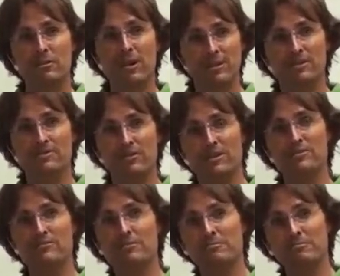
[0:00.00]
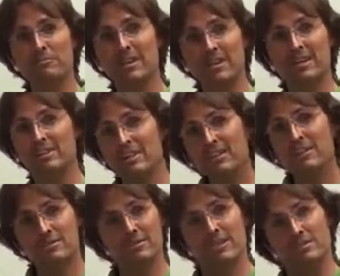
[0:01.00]
quite distressed for many
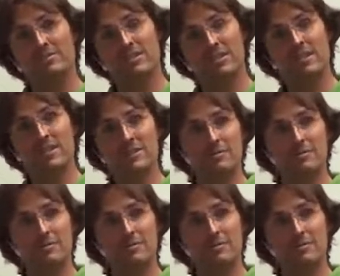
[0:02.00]
years even